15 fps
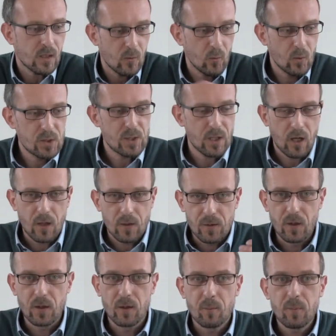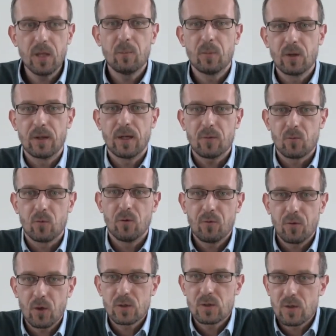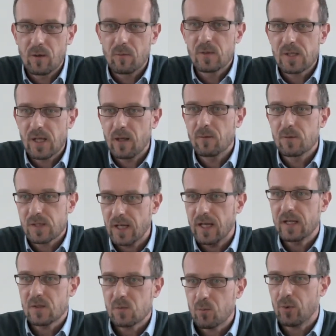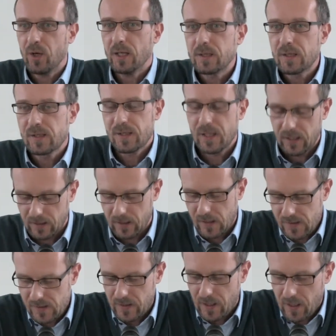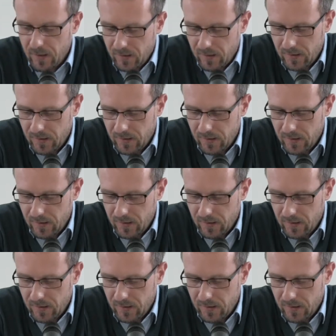which are the people that refer to themselves as practicing Islah,